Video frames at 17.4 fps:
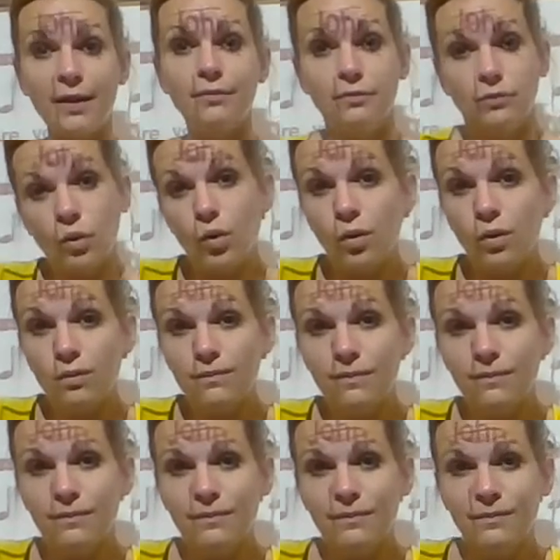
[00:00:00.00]
Cool?
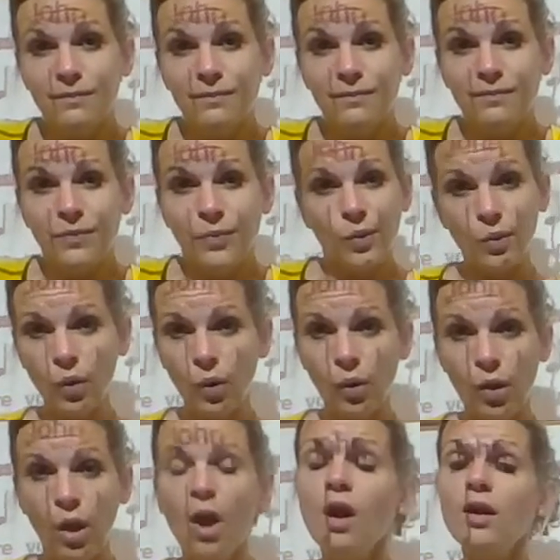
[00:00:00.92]
Cool.
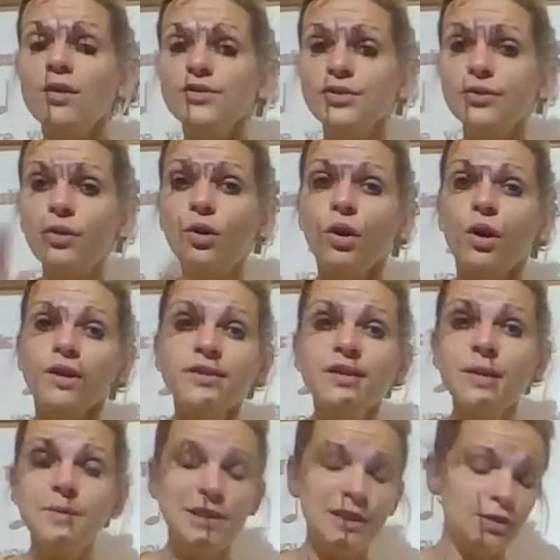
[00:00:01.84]
So
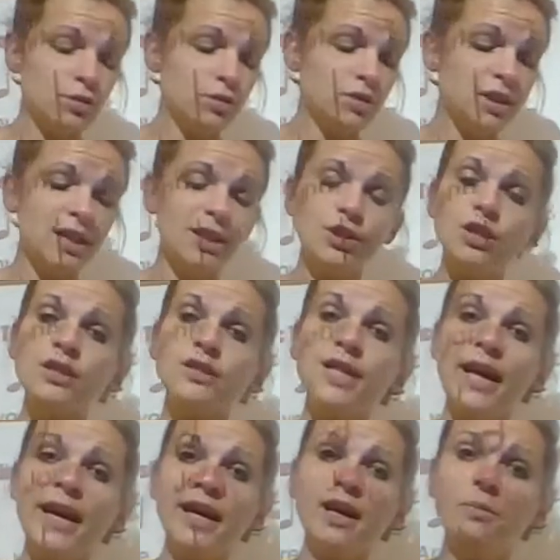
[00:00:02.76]
substitute teacher,
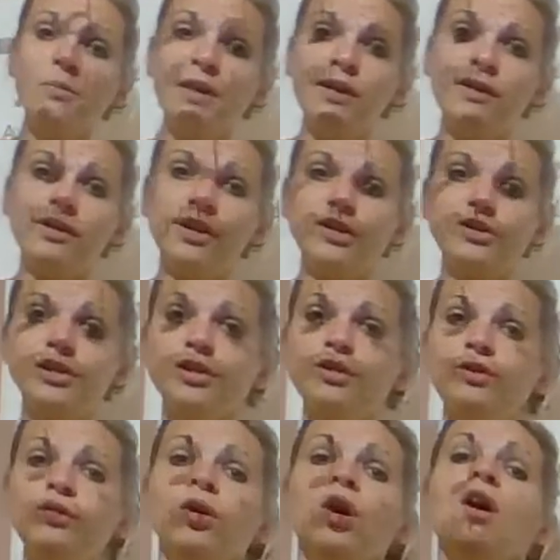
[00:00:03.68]
take a minute or
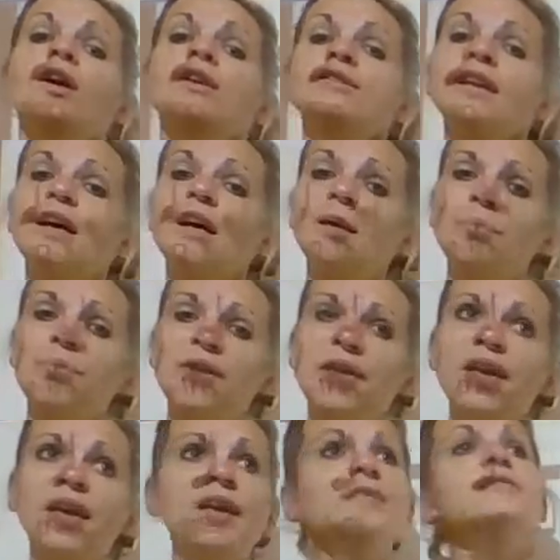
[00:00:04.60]
two to help the
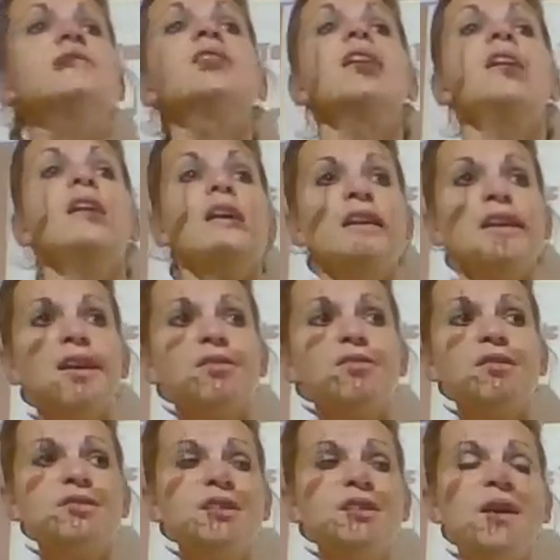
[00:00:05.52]
kids get the
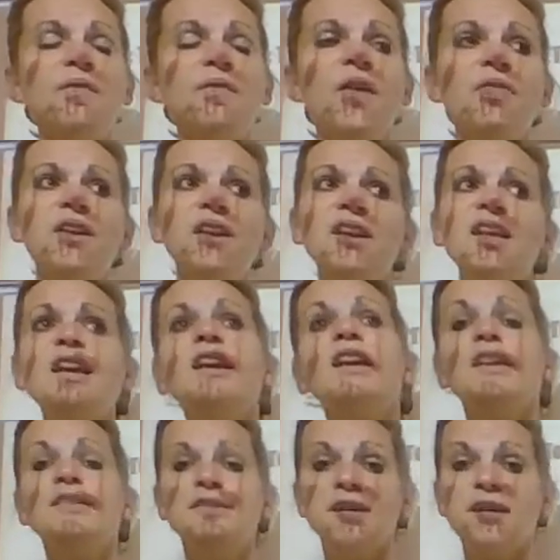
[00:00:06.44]
stuff that they need.
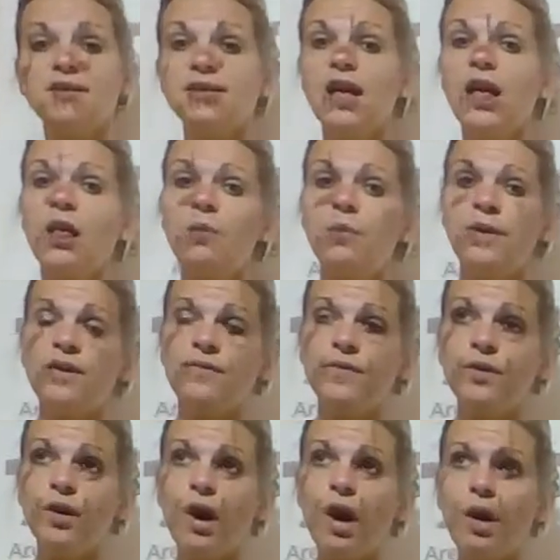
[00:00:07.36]
It does help if you
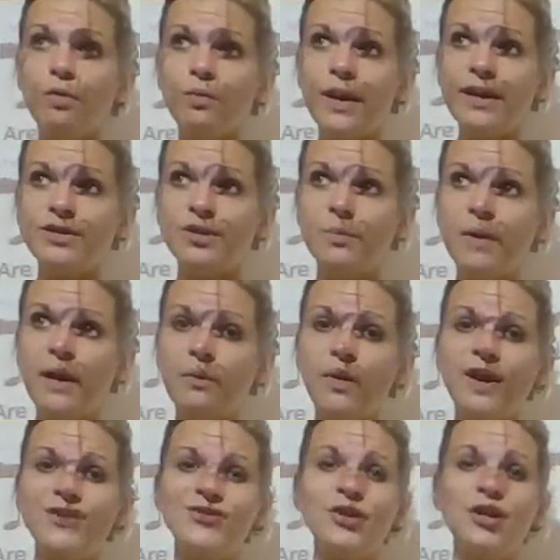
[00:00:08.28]
call riser by
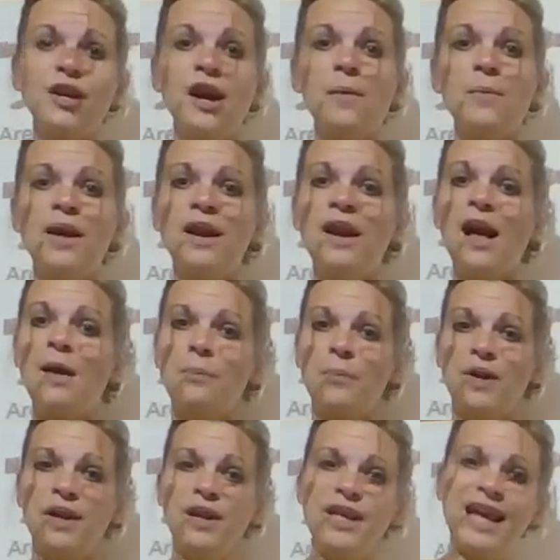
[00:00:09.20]
riser to come on up.
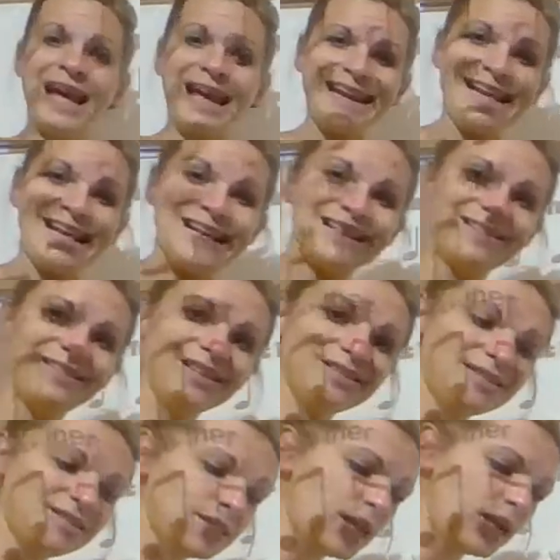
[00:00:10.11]
And again, this
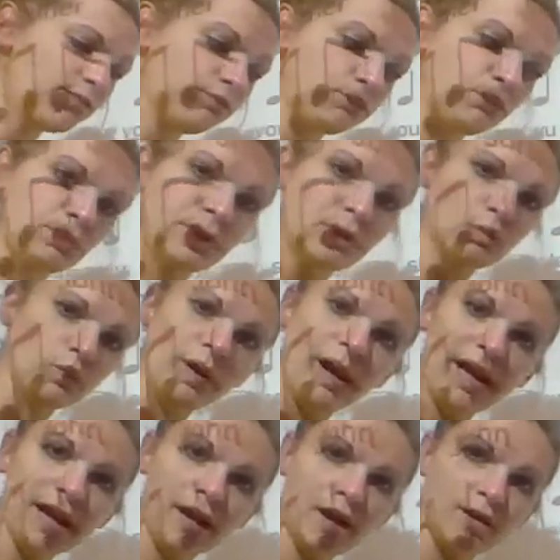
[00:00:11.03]
stuff will be
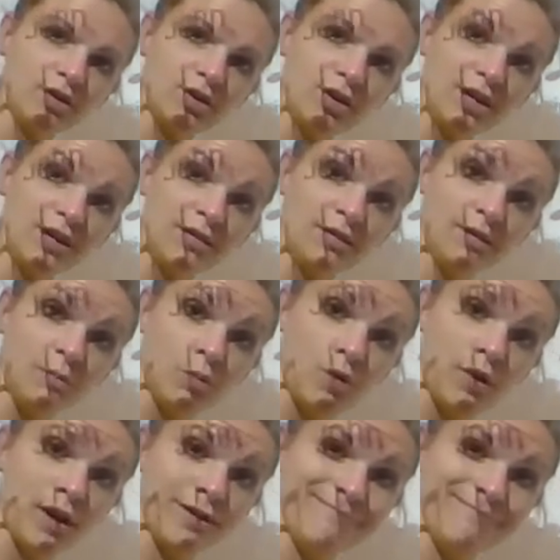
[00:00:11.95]
right underneath the board.